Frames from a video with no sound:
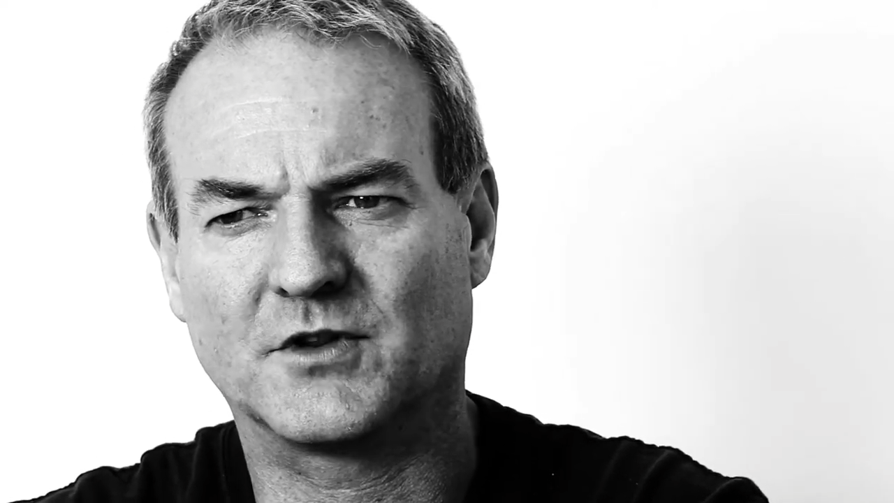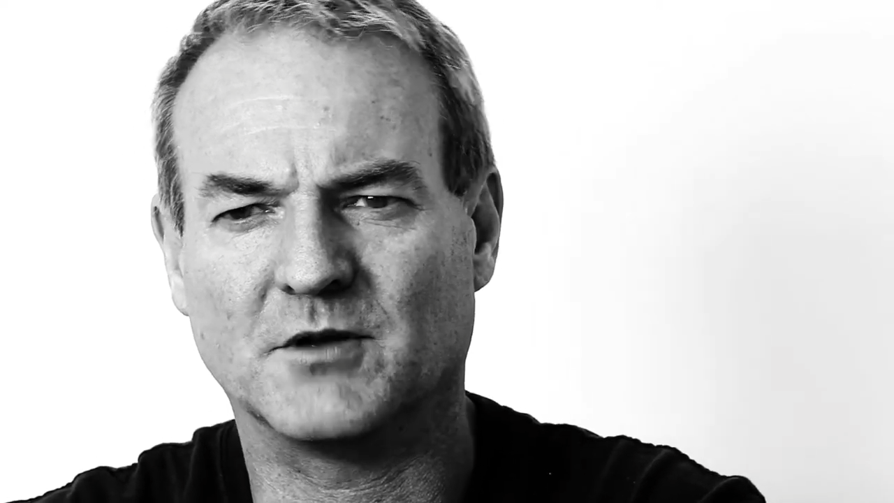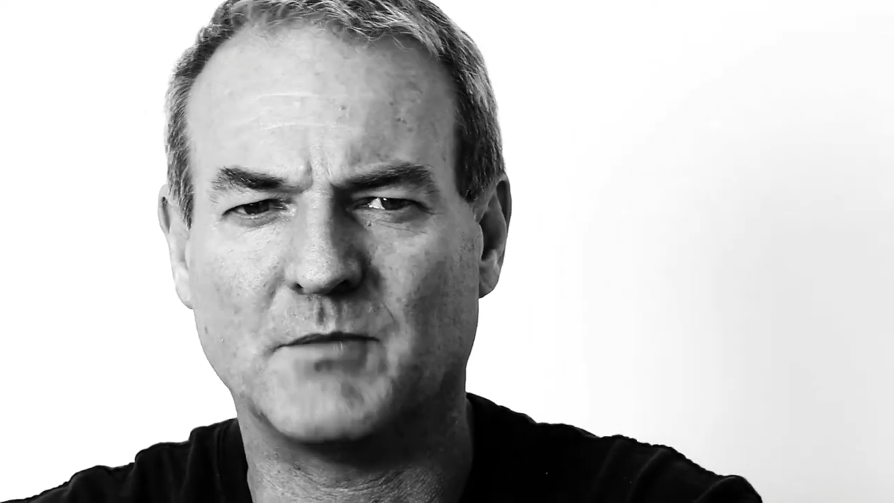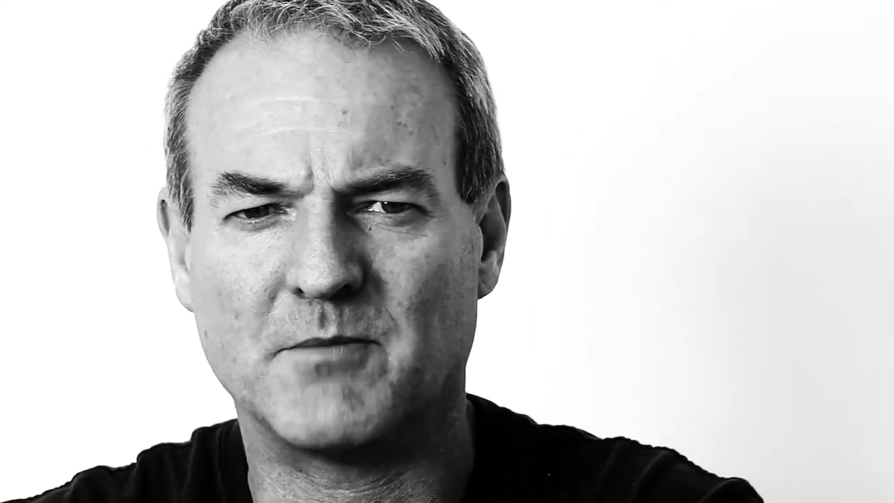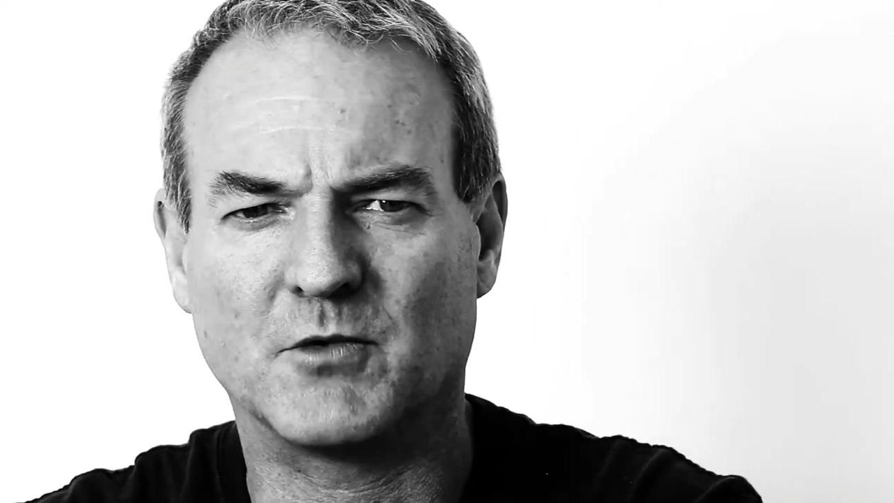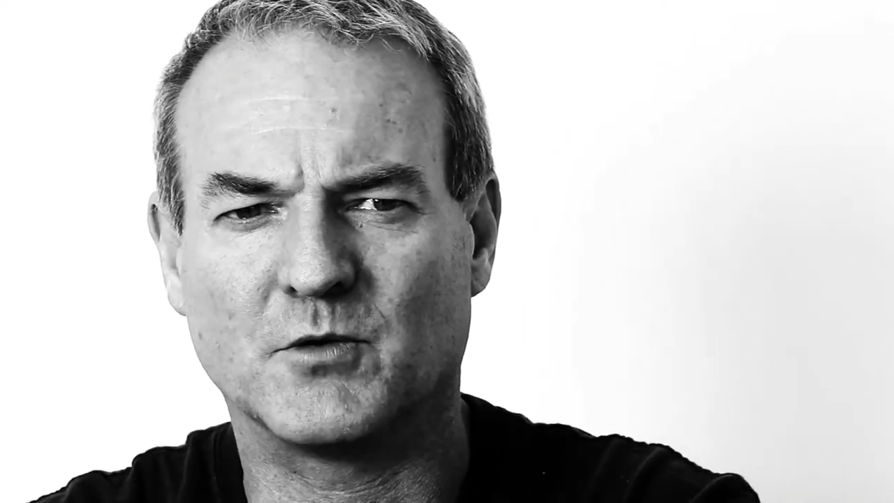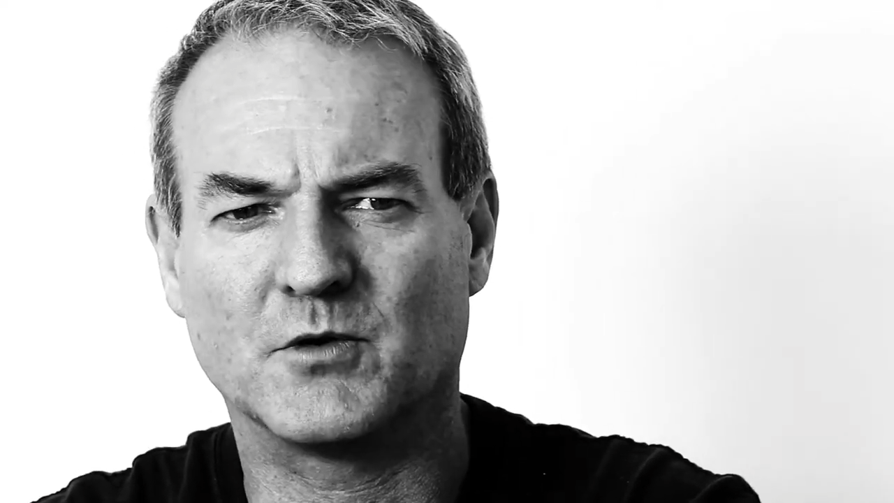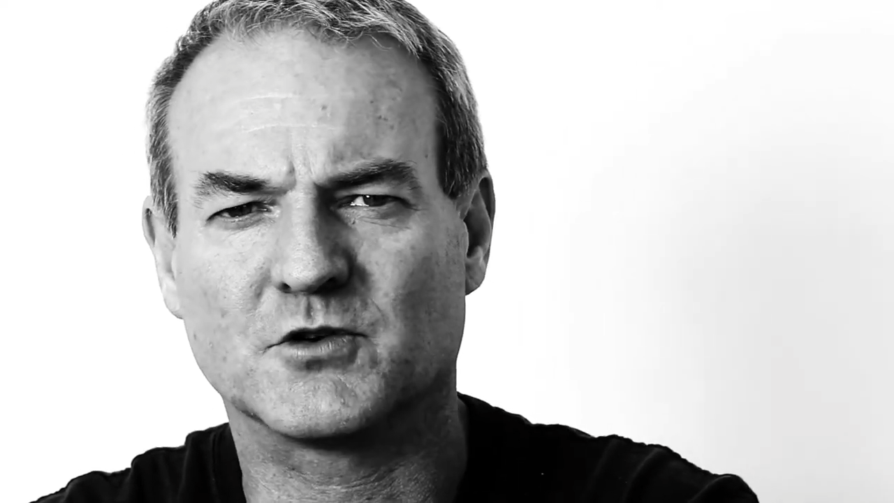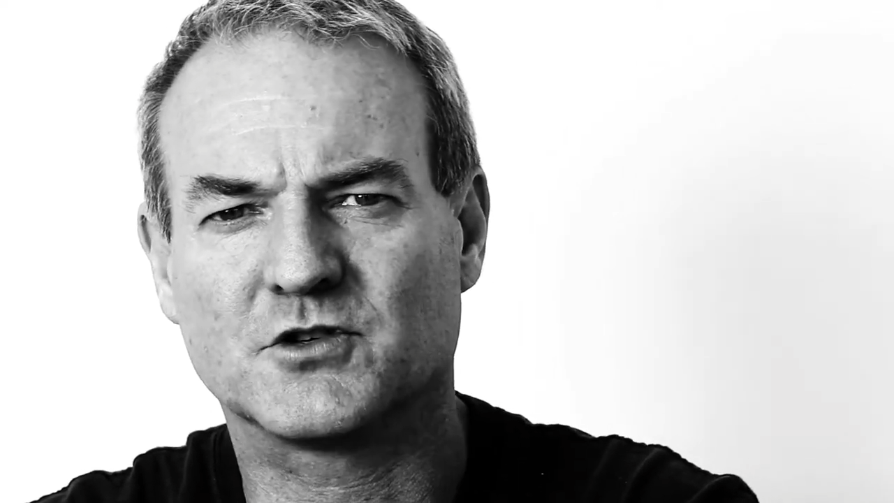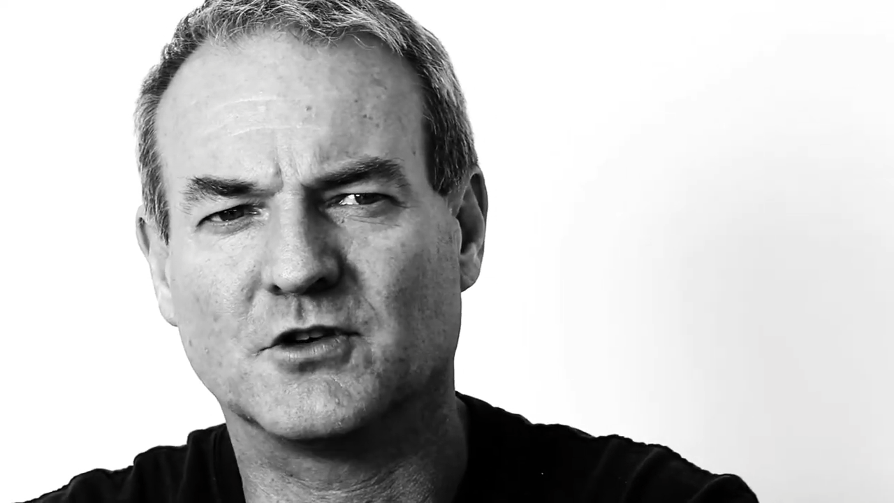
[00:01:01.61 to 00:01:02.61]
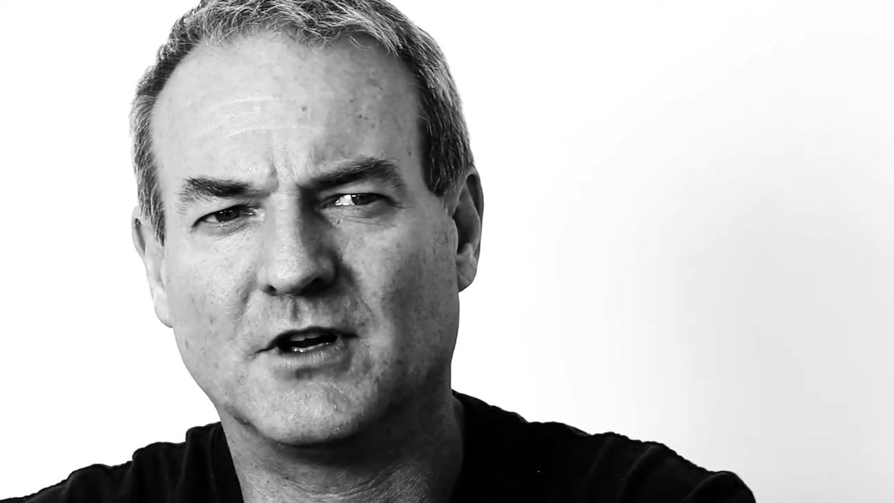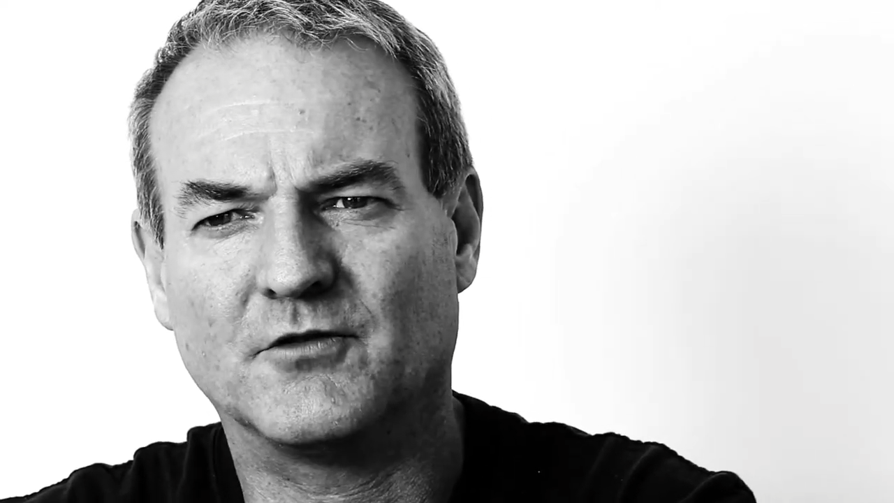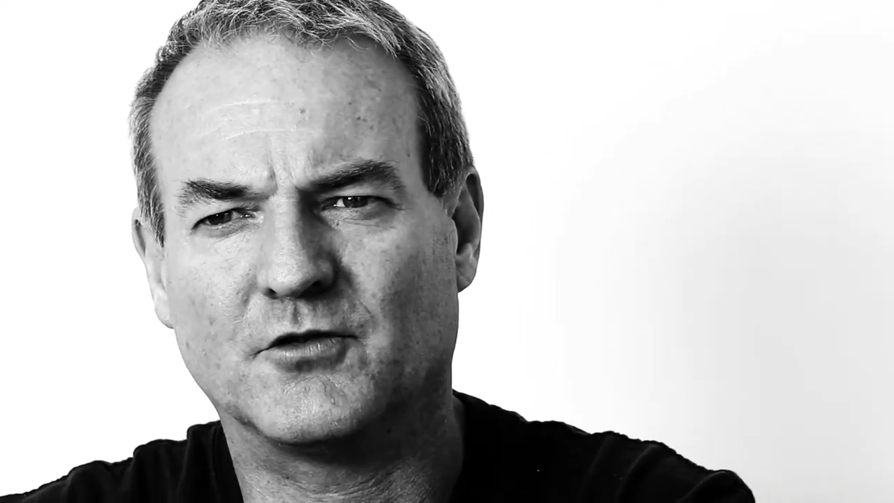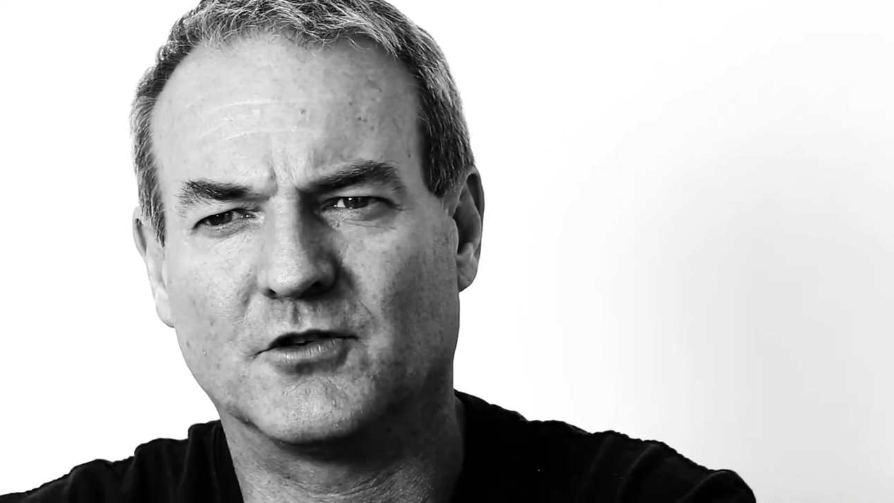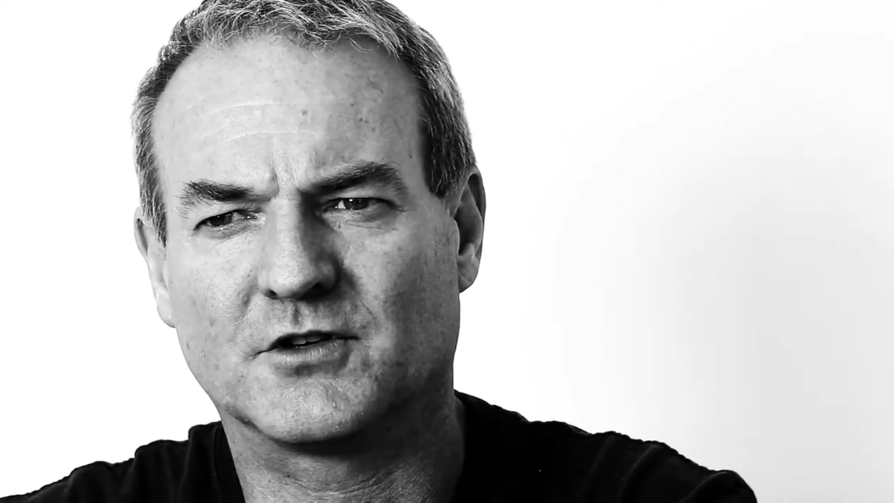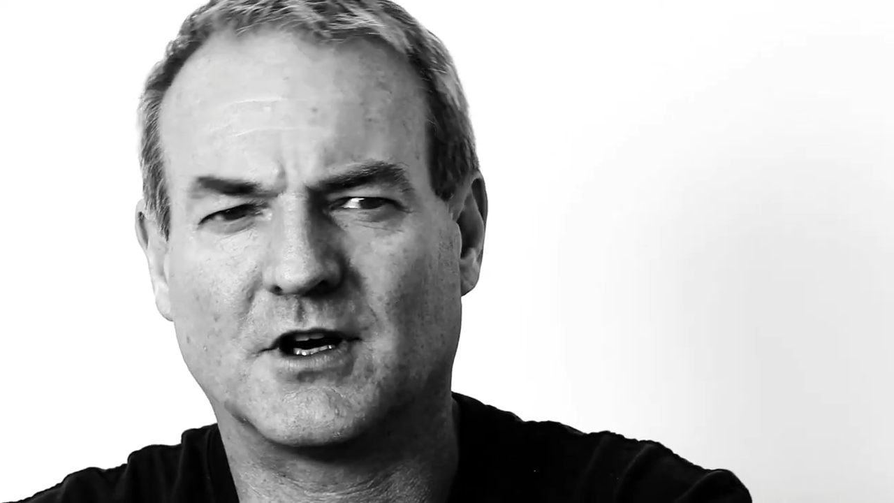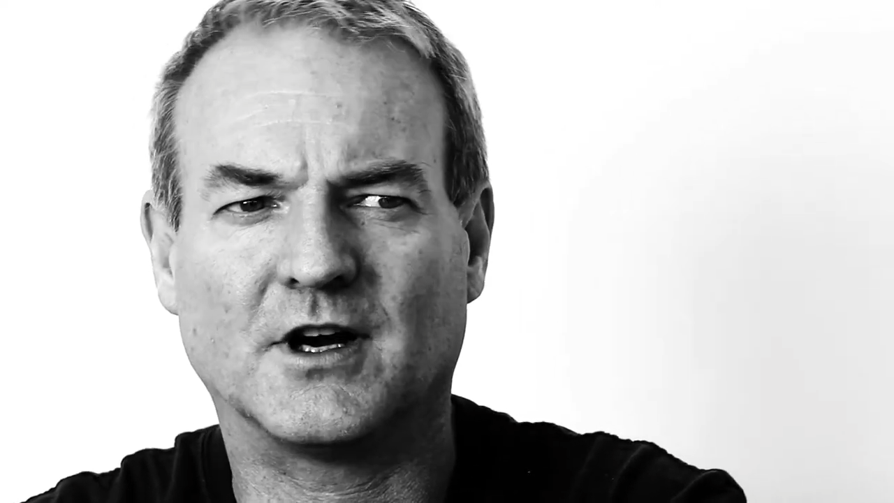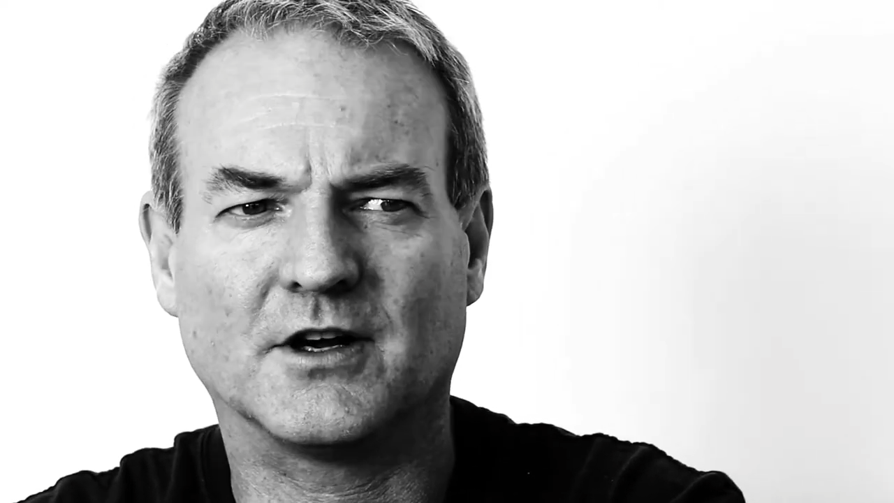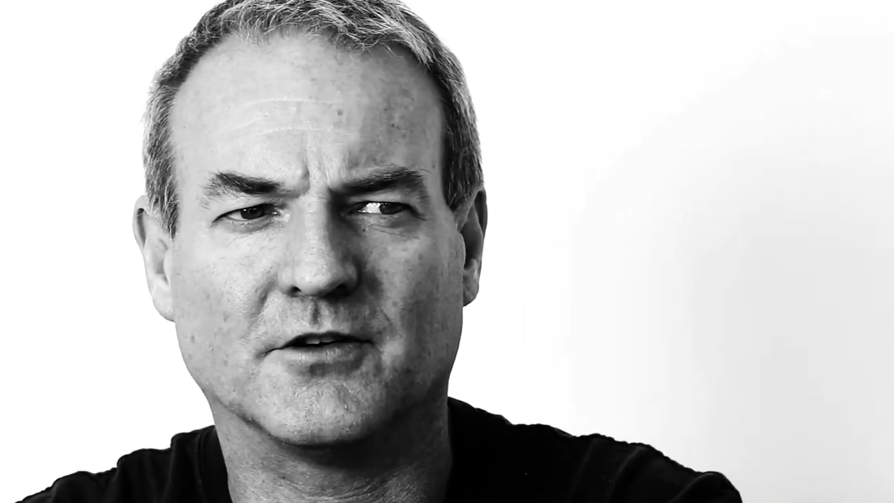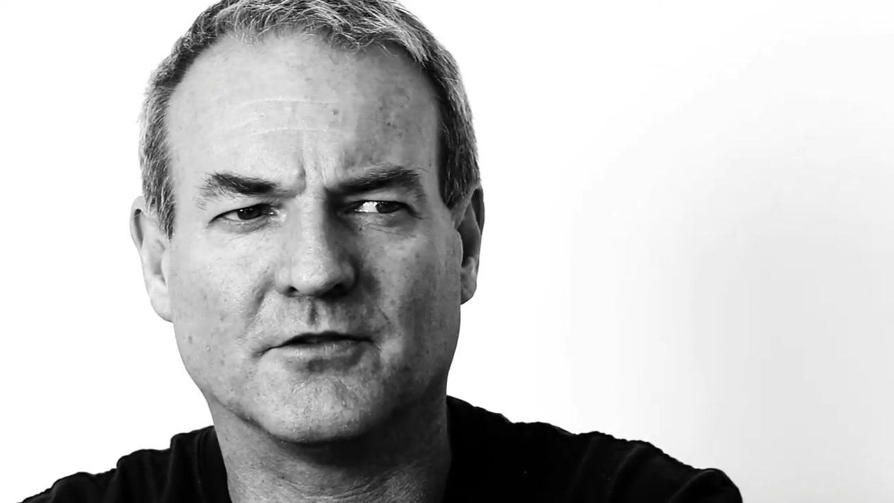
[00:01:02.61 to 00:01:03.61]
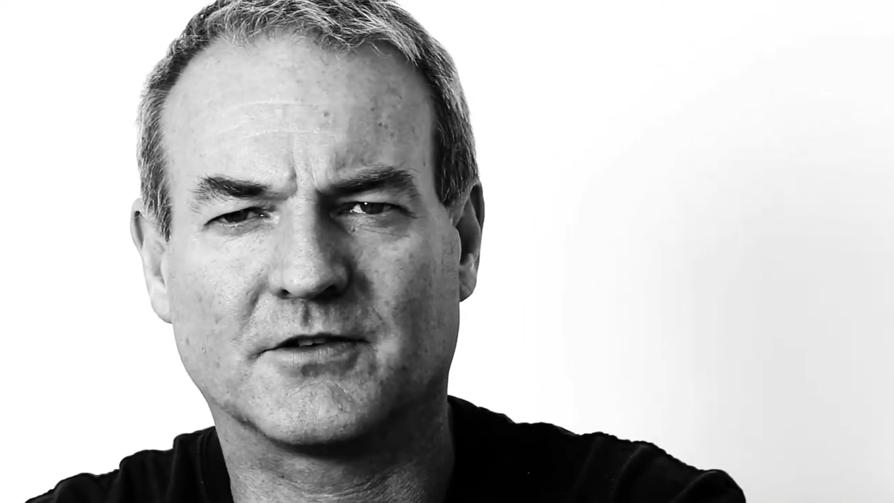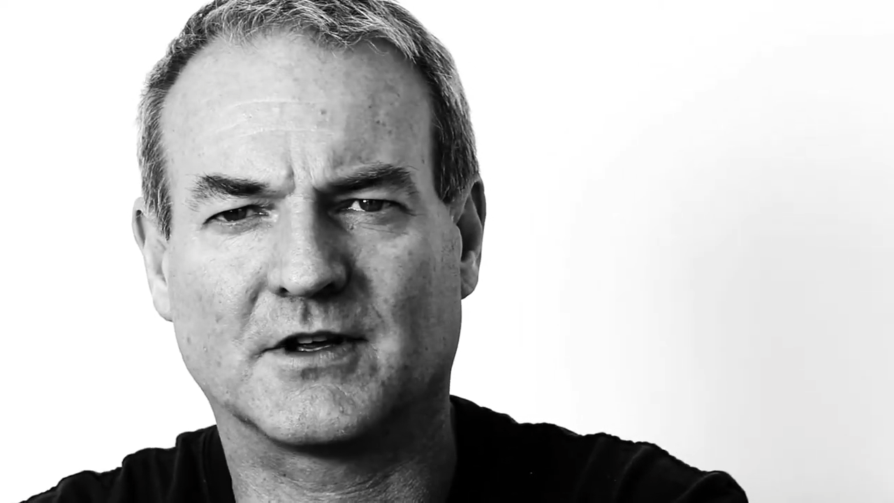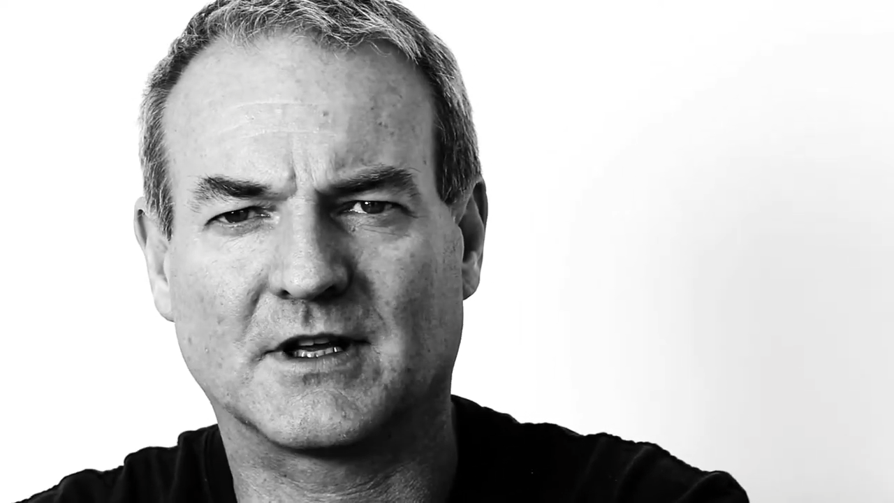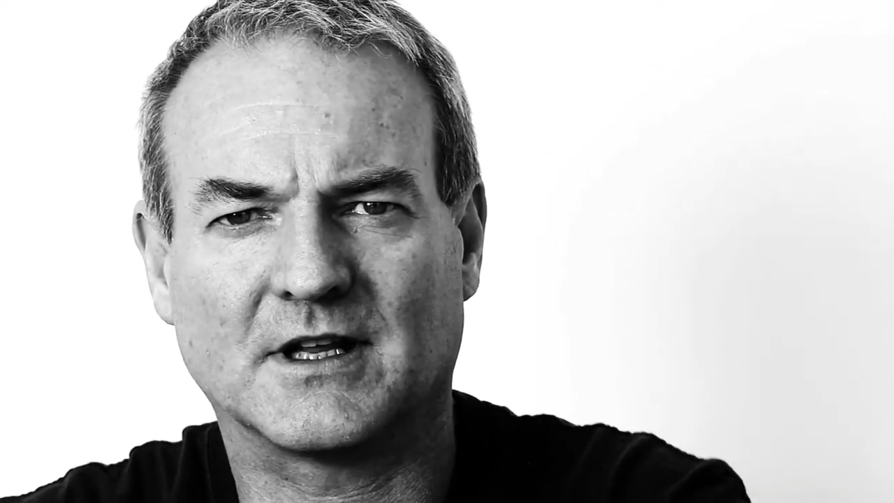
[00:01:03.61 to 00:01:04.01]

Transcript: the member we were shooting for died of